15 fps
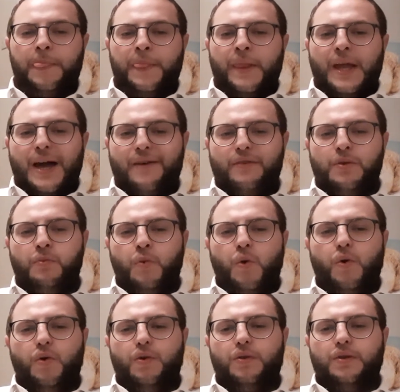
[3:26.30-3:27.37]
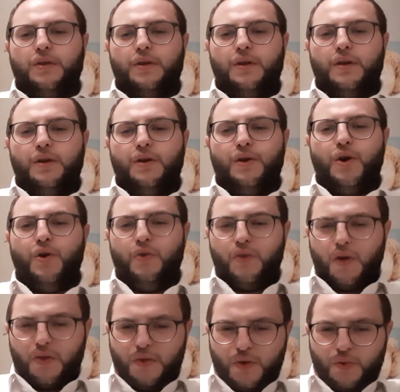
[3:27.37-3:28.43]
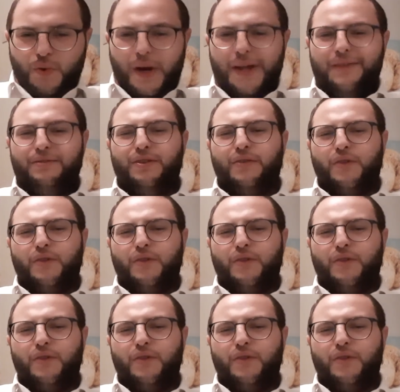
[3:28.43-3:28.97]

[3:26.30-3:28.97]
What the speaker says: Having walked on the graves of